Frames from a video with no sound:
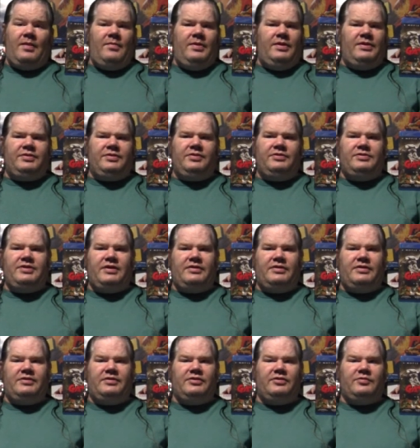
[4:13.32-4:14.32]
But it turns
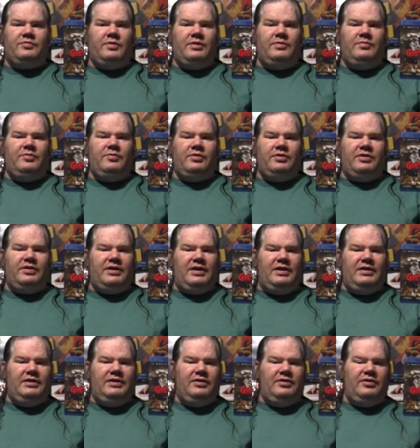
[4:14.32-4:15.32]
out that there's one more that
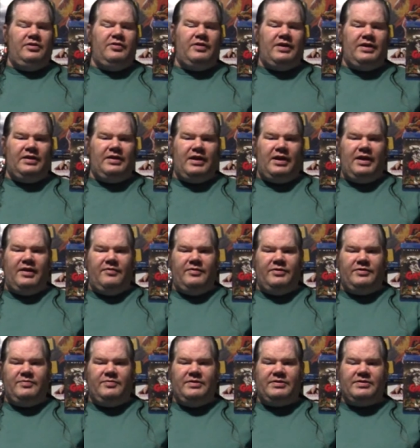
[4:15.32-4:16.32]
I didn't know I
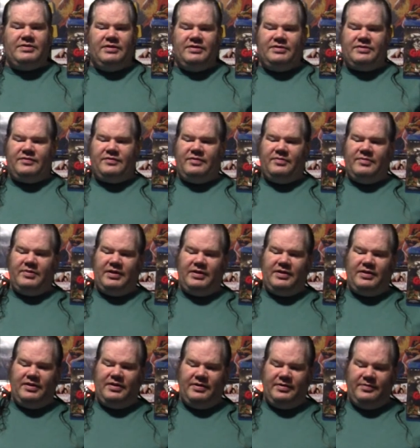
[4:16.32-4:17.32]
was missing. It's from
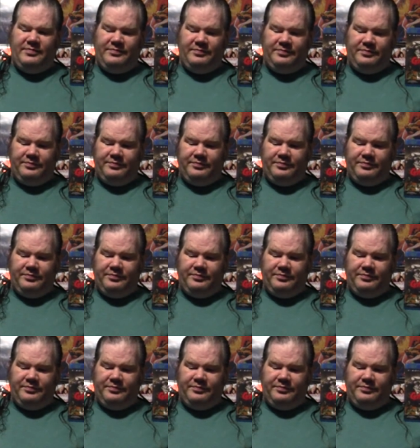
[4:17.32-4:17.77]
like the